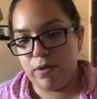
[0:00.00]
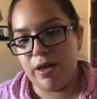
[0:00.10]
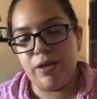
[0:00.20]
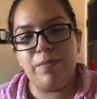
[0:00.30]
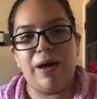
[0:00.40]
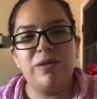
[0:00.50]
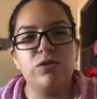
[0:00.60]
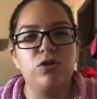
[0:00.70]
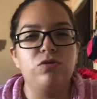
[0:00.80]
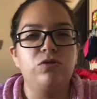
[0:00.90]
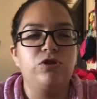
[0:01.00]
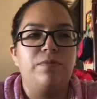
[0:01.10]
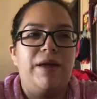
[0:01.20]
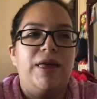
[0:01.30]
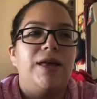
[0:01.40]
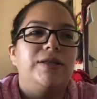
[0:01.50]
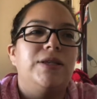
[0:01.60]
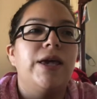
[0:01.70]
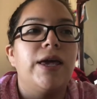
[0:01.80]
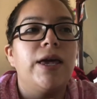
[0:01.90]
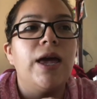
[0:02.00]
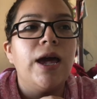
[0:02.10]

Any milestones my kids hit,